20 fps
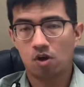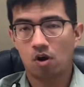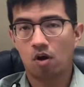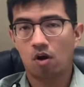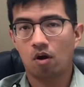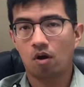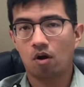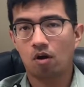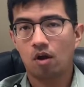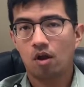
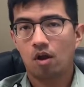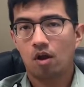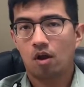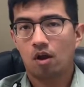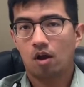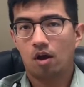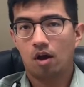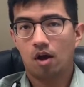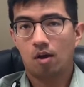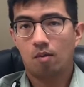are
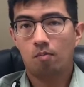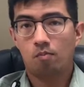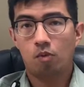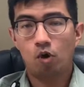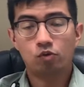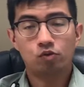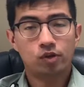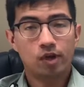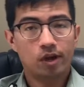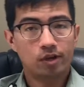
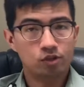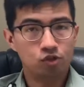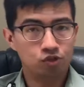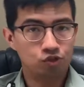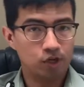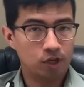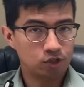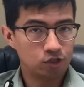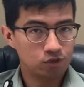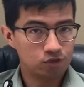Botox
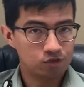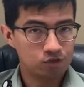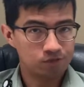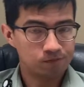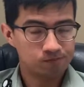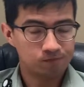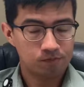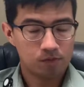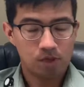injections